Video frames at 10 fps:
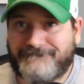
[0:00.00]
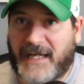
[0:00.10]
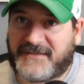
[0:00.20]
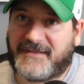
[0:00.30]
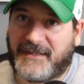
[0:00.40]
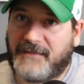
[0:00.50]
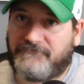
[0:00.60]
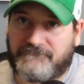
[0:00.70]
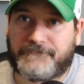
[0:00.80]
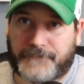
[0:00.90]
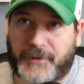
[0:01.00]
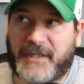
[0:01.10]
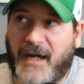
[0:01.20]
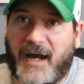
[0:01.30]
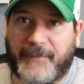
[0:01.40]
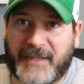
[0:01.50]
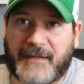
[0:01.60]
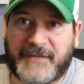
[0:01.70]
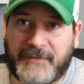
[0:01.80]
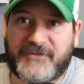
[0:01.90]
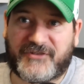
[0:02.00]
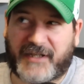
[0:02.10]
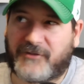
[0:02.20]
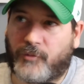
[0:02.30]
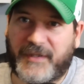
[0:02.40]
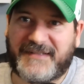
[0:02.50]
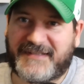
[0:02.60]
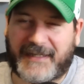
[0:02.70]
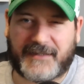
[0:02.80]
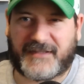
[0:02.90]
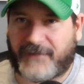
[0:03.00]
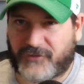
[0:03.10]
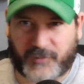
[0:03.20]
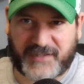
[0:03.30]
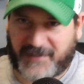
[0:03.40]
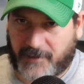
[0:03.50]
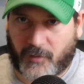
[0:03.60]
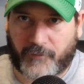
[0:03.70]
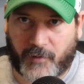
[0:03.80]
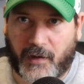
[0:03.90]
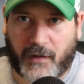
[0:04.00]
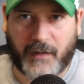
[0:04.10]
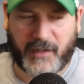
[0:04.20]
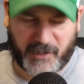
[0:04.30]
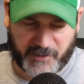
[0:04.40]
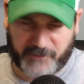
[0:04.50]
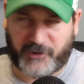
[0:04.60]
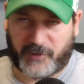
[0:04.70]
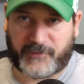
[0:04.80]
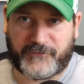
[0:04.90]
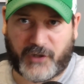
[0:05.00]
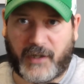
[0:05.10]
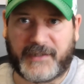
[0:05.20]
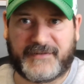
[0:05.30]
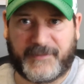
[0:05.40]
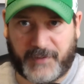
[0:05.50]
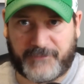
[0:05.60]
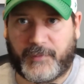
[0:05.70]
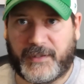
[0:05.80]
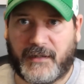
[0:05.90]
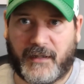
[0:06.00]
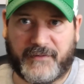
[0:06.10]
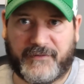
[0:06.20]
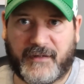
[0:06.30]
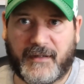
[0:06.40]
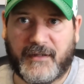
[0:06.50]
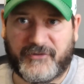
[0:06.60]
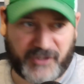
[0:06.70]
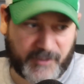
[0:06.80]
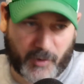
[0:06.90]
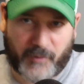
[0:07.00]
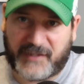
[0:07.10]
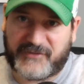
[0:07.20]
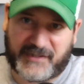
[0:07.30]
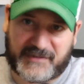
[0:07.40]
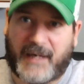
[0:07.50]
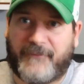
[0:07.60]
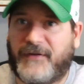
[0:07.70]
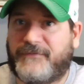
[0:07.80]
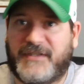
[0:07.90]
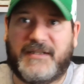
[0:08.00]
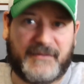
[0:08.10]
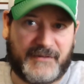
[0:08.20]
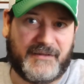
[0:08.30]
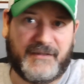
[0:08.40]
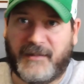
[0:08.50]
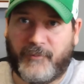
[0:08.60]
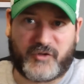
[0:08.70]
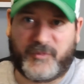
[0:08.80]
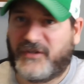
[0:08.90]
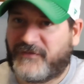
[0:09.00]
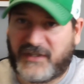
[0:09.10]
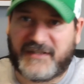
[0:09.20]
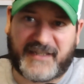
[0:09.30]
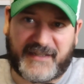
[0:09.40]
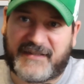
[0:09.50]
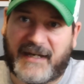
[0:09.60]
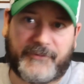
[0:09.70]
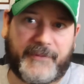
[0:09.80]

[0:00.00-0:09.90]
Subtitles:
That's the pretty high, man. I mean, he was like 22nd, tied for 22nd overall in terms of targets above 20 yards. So he broke into the top 50, more specifically inside the top